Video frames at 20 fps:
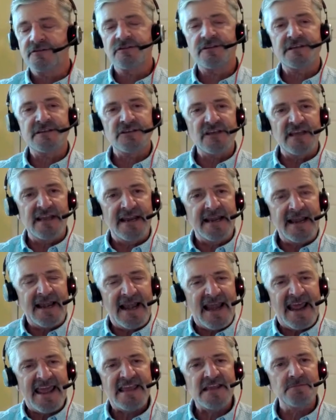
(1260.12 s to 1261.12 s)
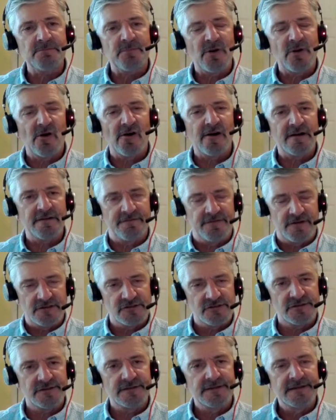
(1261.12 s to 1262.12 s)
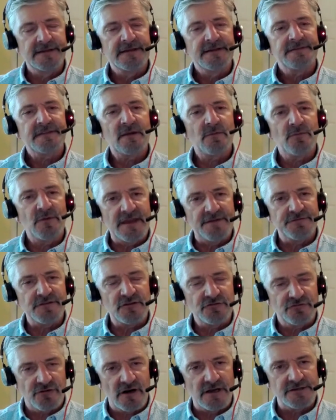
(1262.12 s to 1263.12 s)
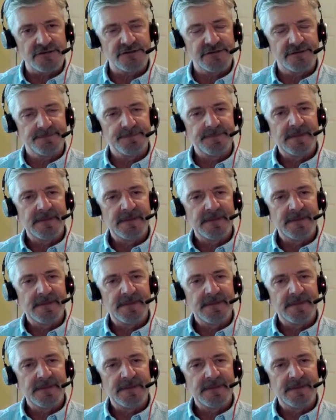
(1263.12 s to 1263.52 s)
this innate part of us that we have to trust.